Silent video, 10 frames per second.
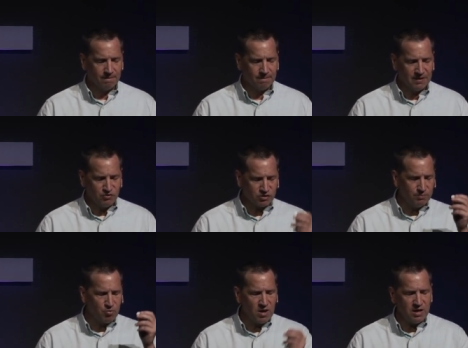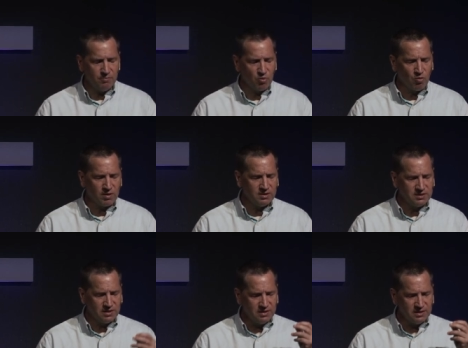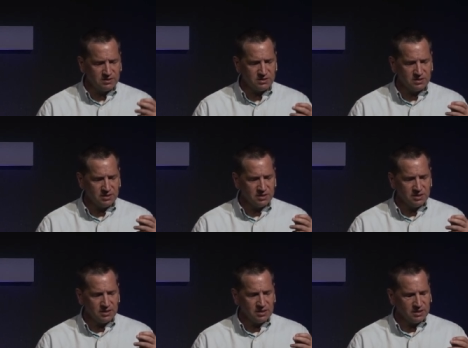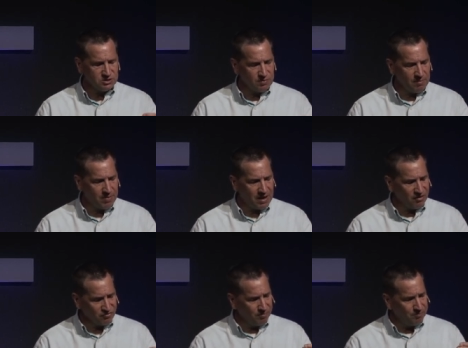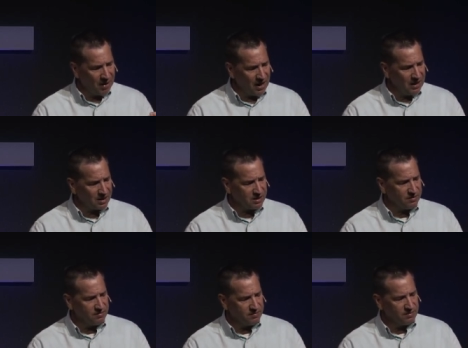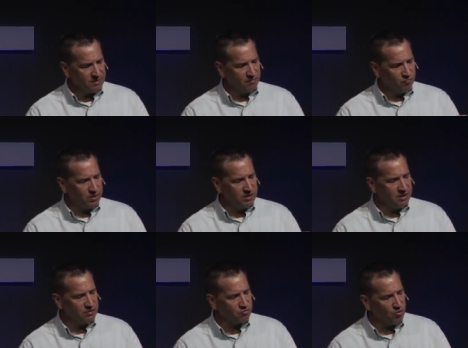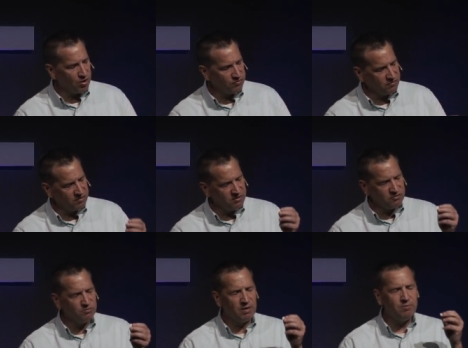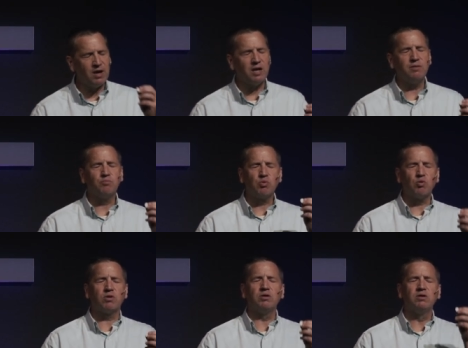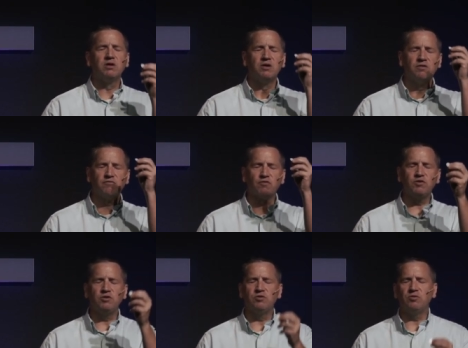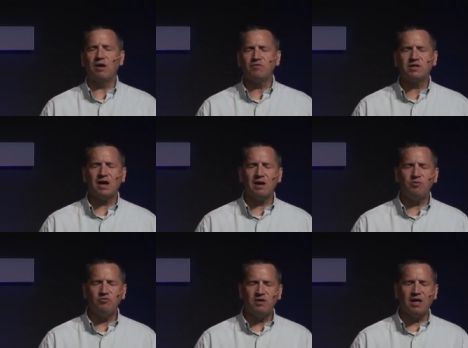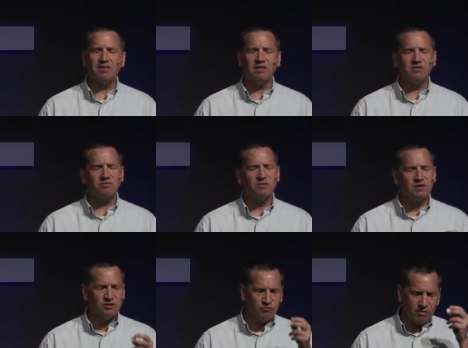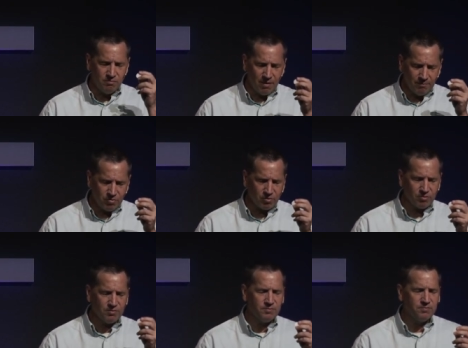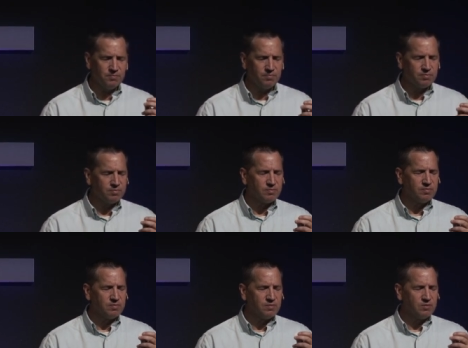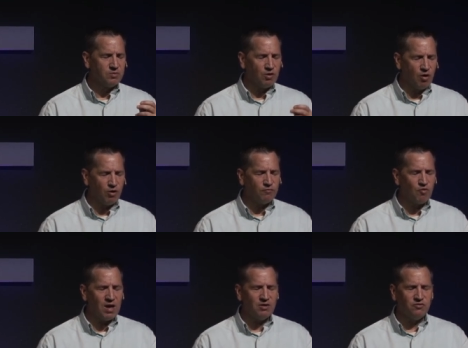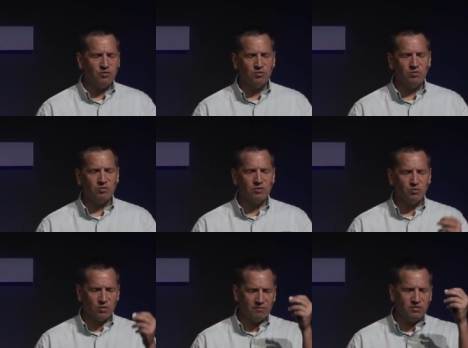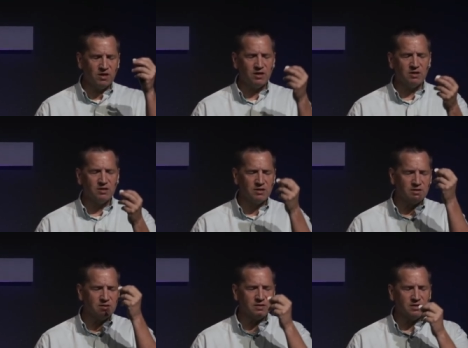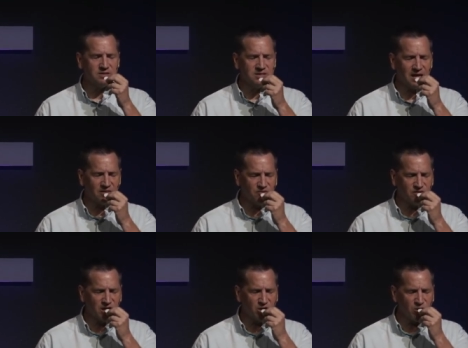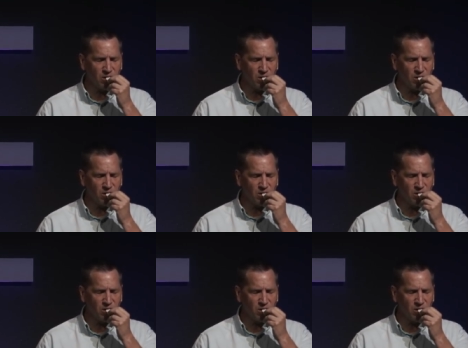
He took the bread, he broke it, he said, This is my body. It's symbolic of what he did on the cross. He said, This is my body broken for you. Every time you take this, remember with a heart of gratitude what I've done. Let's take this together.